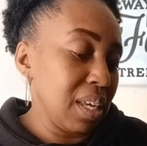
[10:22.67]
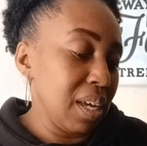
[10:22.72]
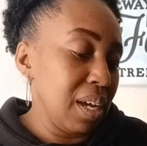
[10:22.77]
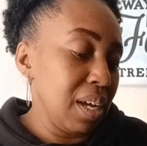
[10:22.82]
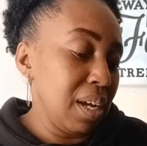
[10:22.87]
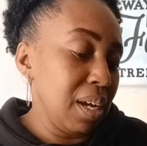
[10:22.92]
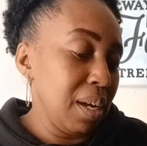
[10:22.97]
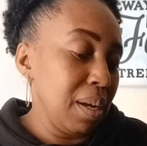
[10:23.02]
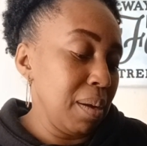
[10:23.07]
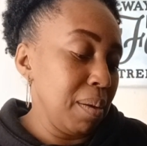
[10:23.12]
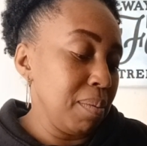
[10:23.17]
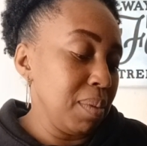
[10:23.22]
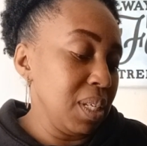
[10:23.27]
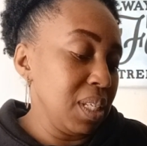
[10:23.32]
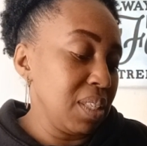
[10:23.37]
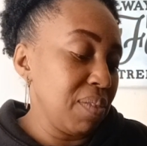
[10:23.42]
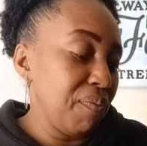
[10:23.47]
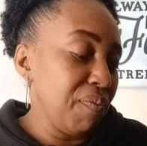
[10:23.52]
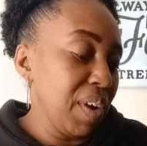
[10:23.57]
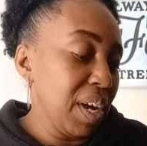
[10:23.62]
Um,
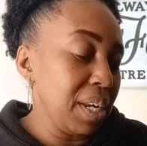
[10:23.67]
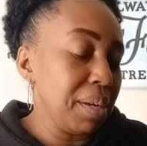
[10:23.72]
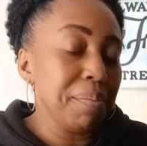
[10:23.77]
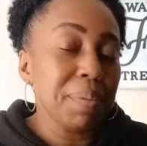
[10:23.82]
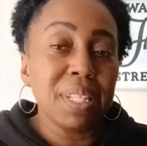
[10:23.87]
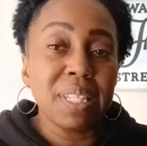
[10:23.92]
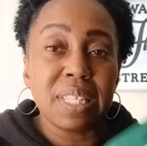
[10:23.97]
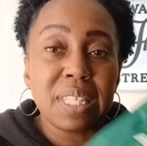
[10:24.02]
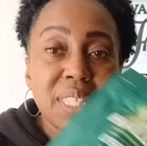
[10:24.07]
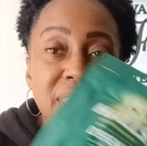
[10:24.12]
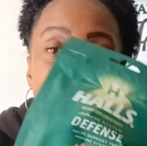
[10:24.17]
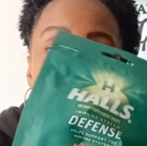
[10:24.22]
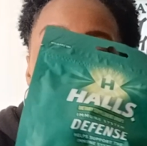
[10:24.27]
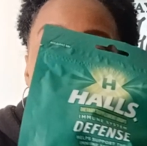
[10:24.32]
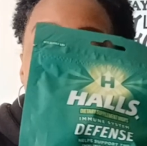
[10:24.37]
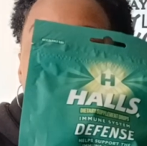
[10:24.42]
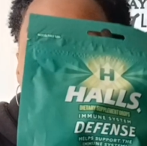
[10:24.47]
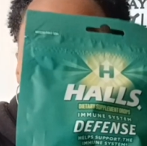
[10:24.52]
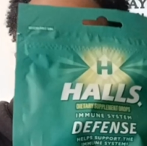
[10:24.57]
it's vitamin C.